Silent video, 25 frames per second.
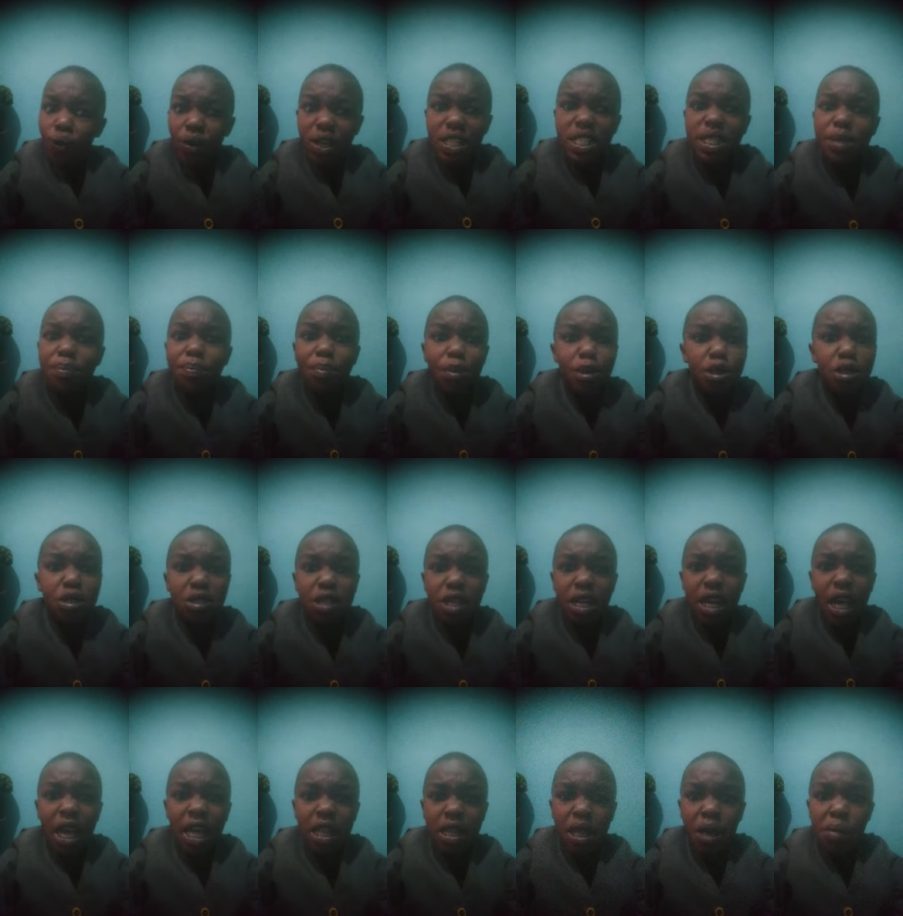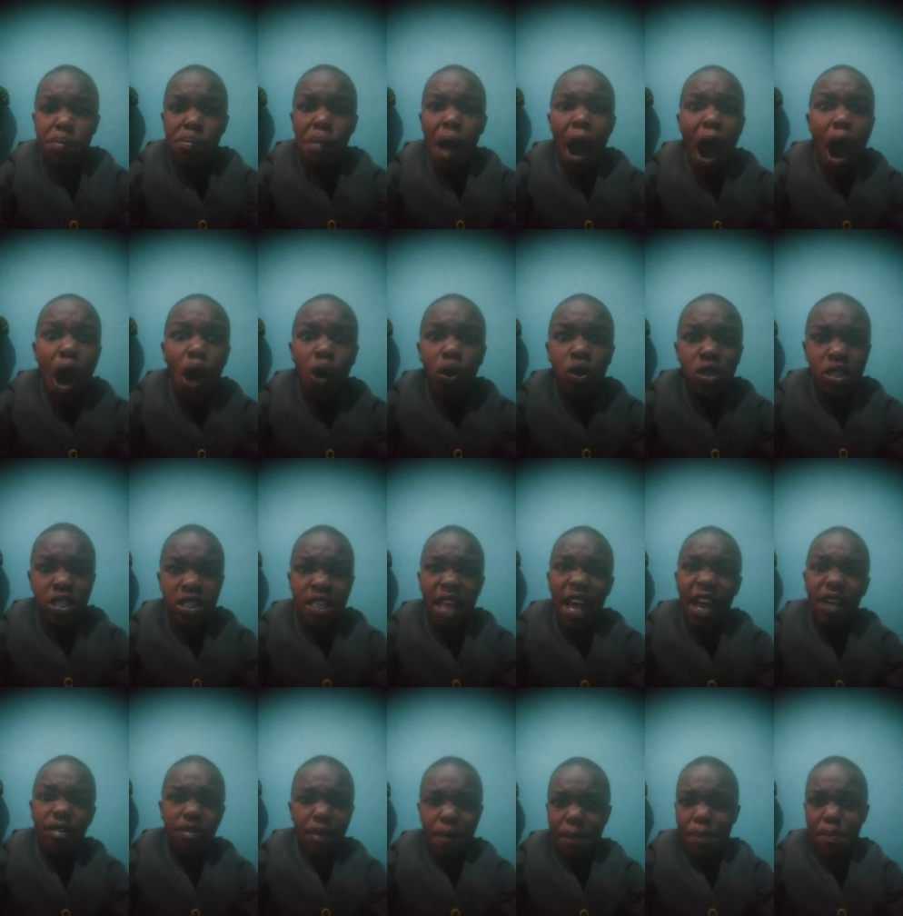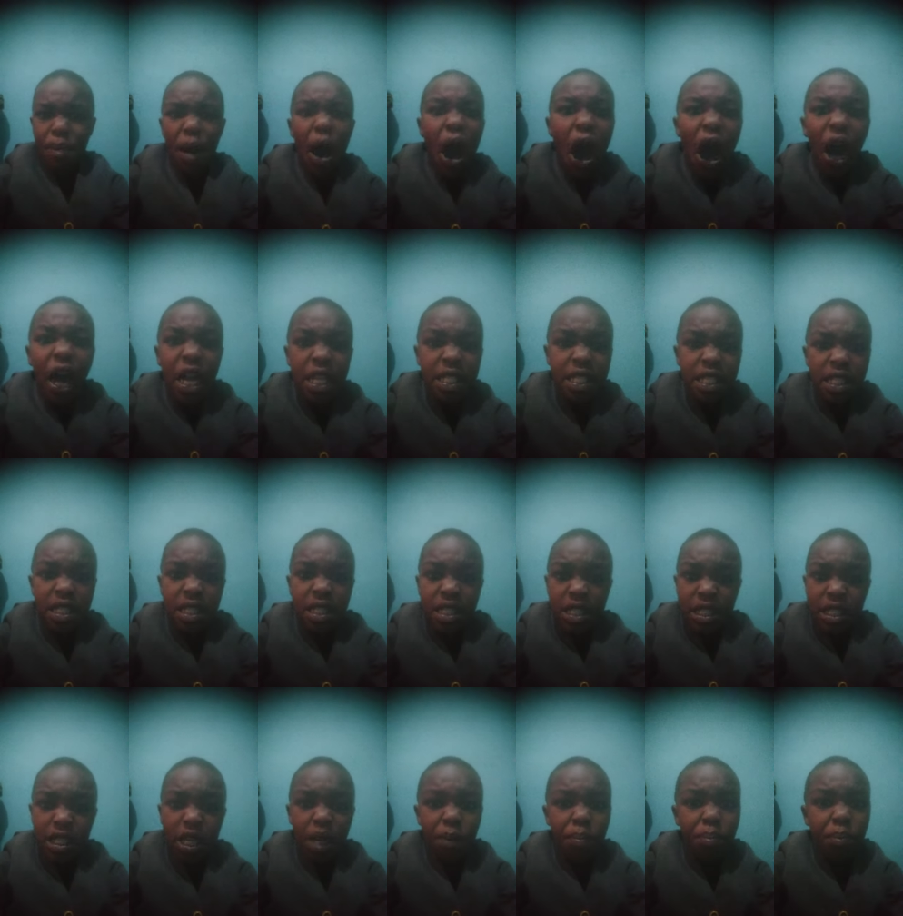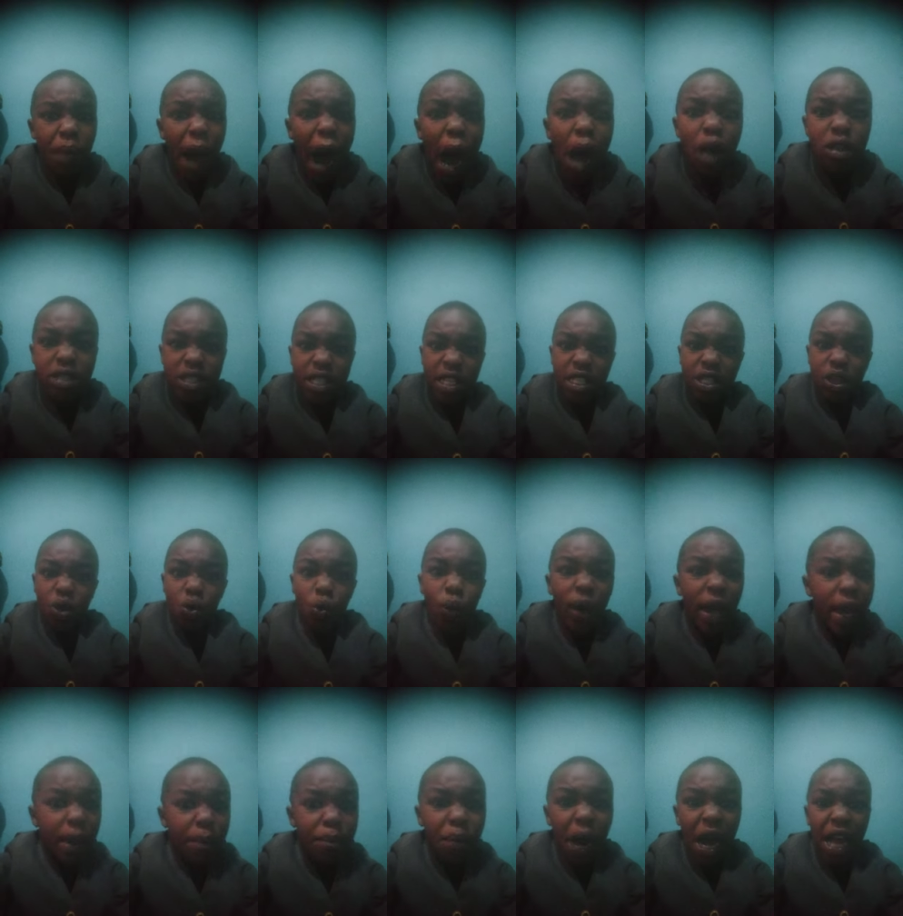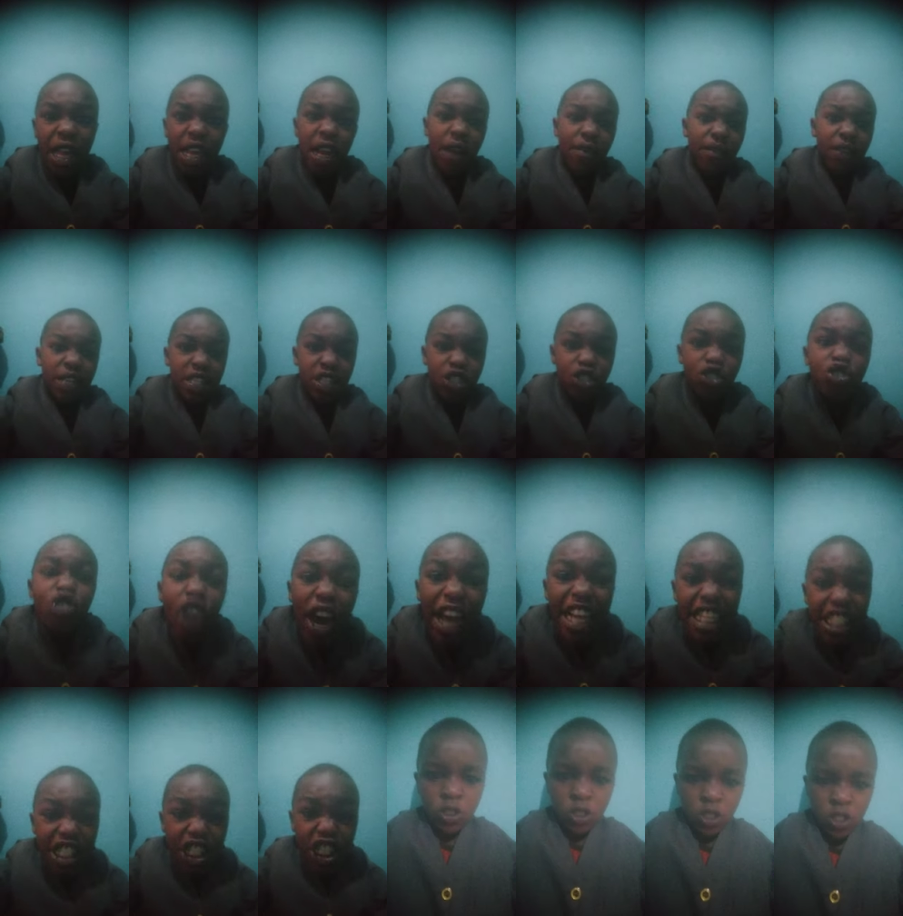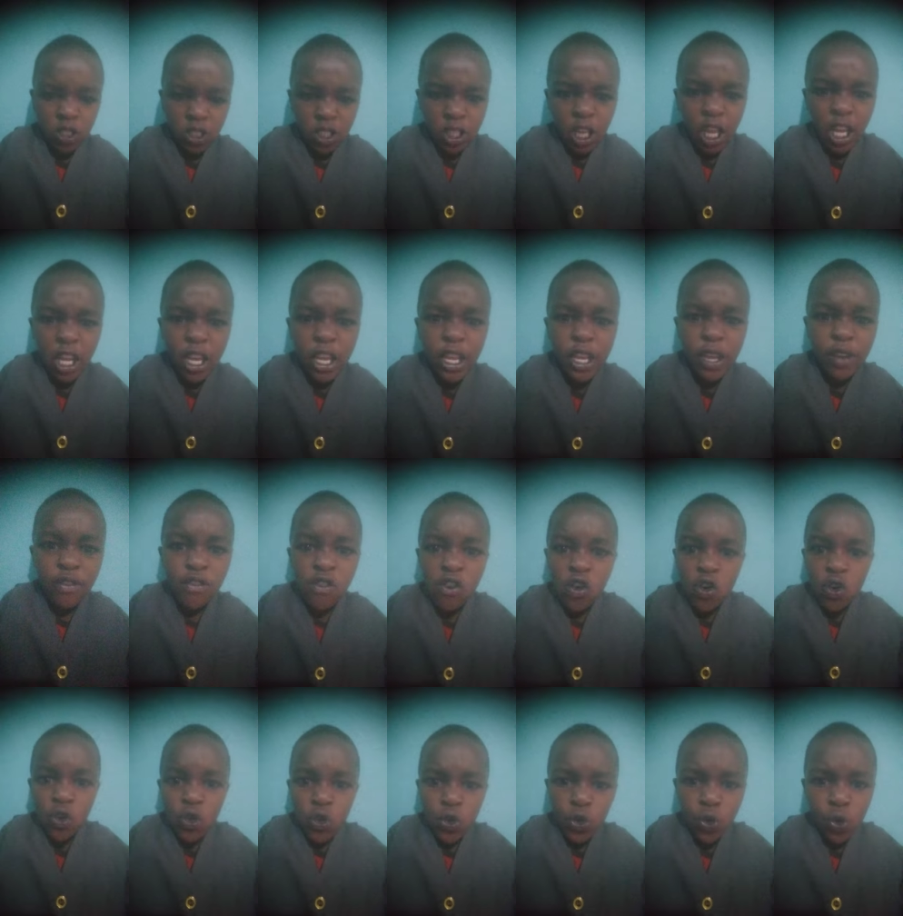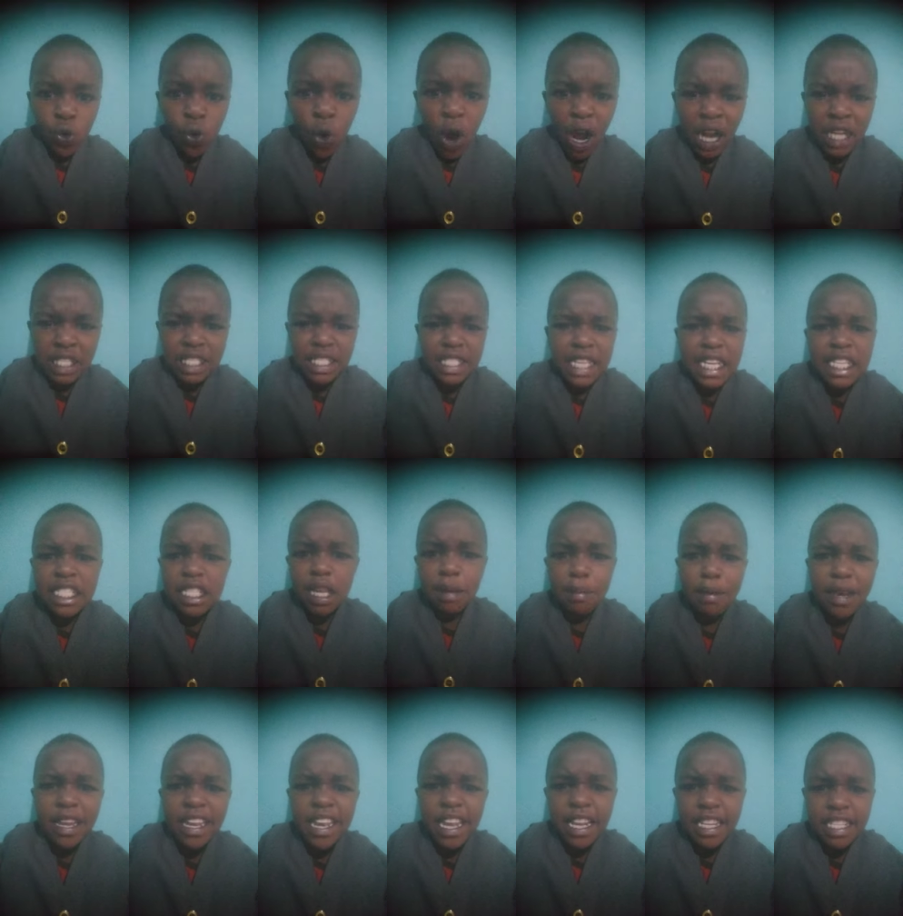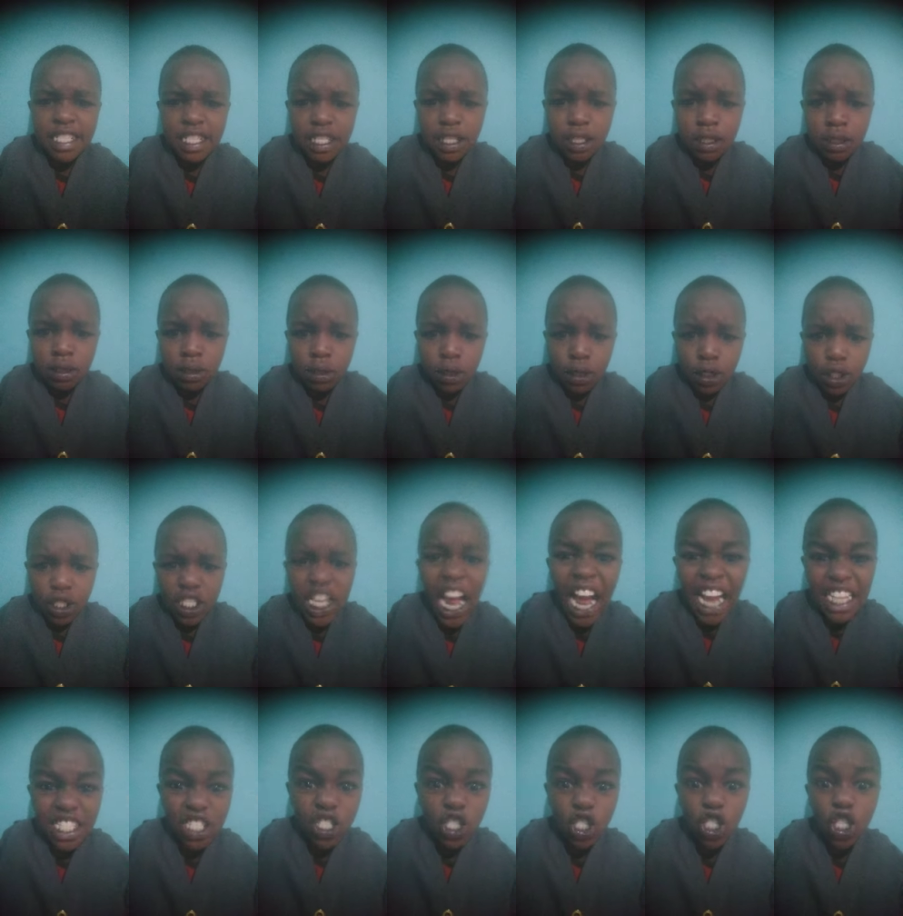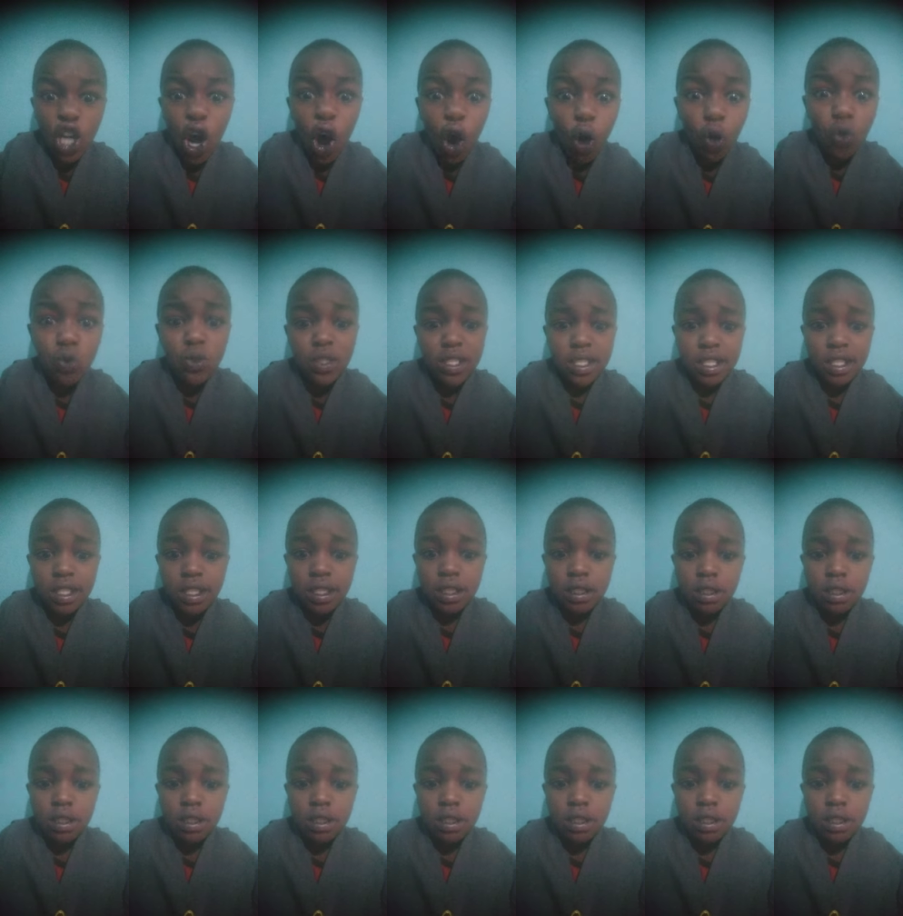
we're supposed to kick the balls, not report. The balls at the weak point of a stranger. Steve, you are disobedient. Touch your toes.